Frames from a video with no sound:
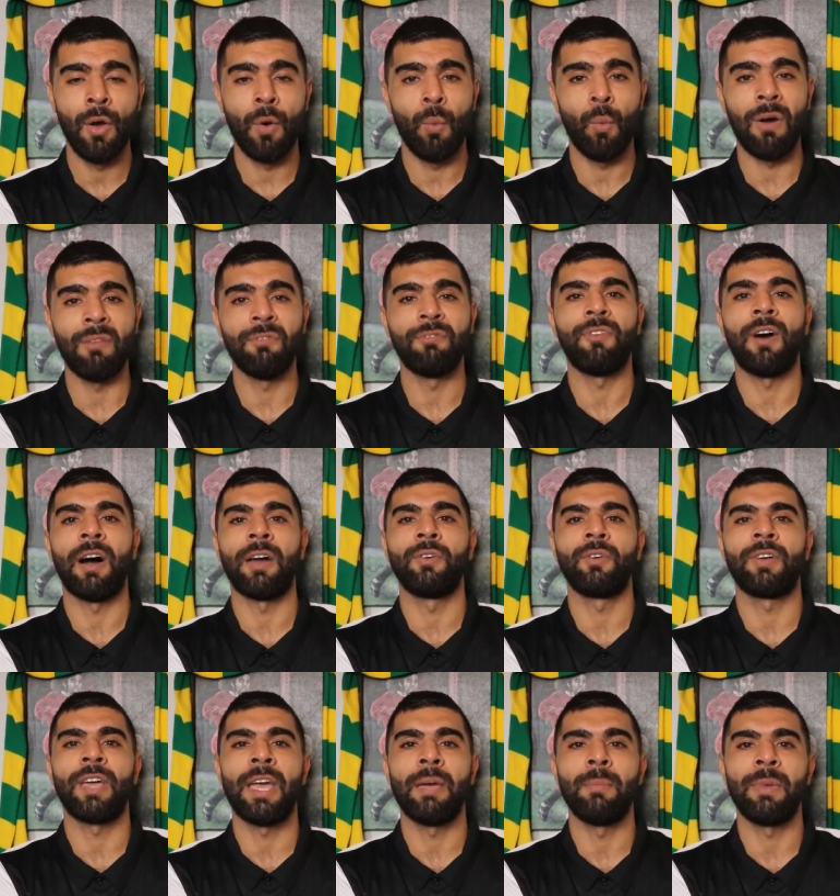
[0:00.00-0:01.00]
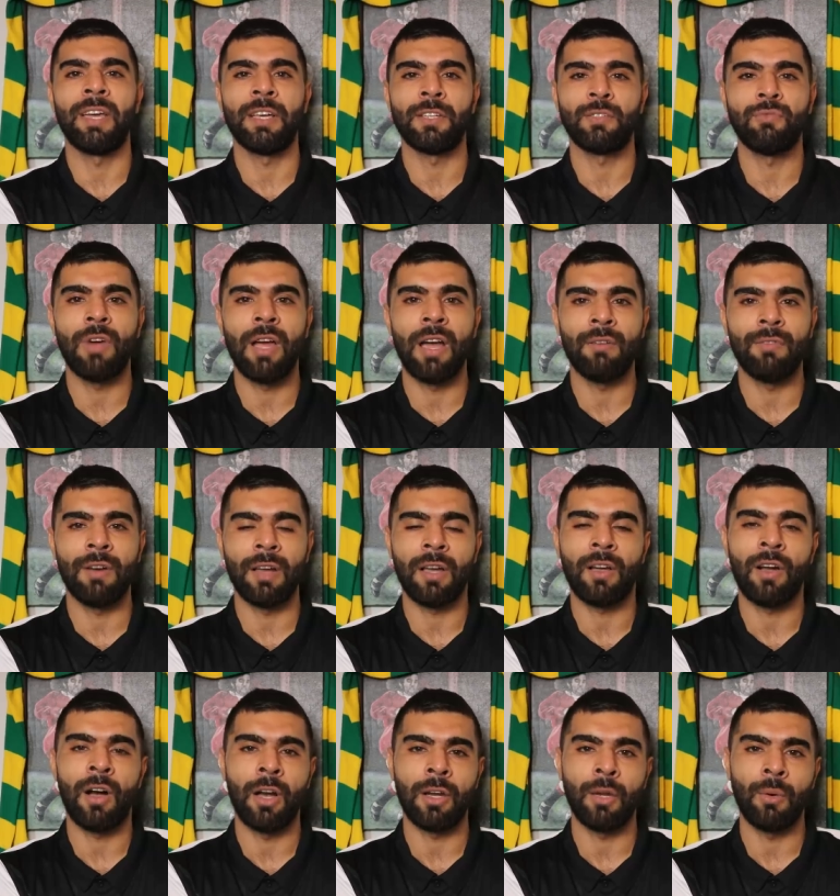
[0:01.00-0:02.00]
One final game against Rayo
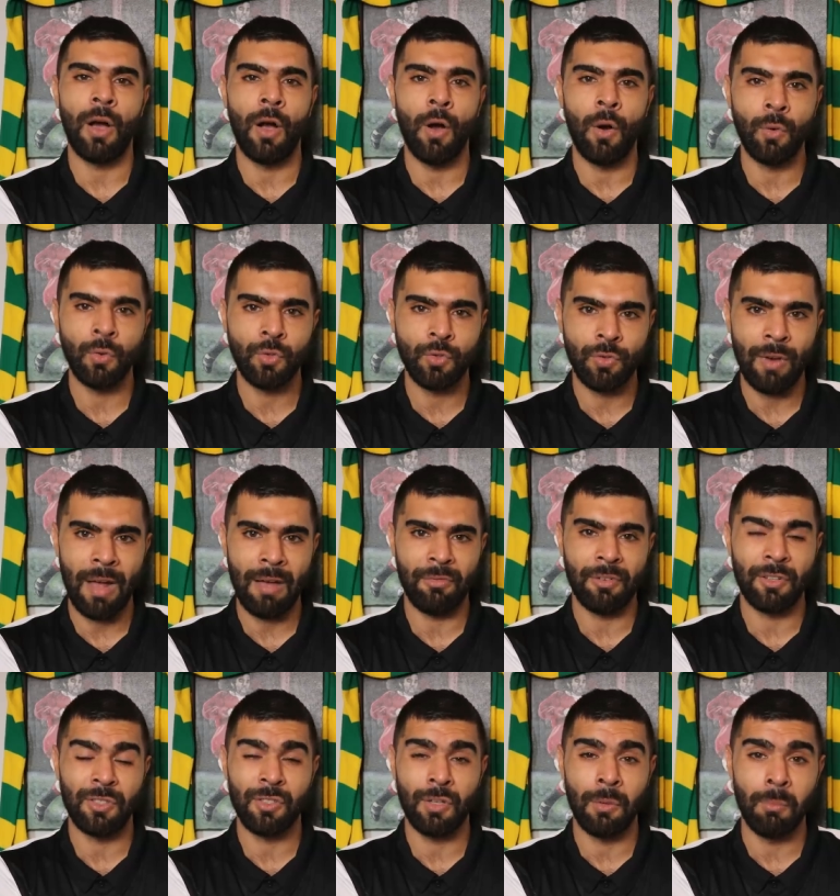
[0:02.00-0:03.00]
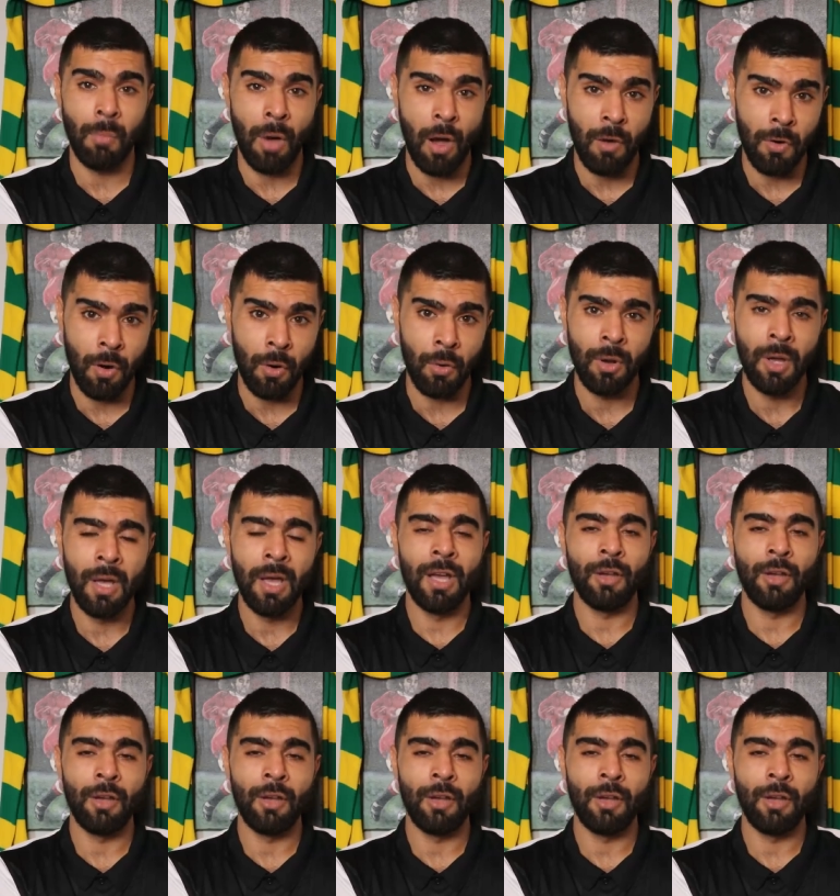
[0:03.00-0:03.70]
Vallecano at Old Trafford tomorrow.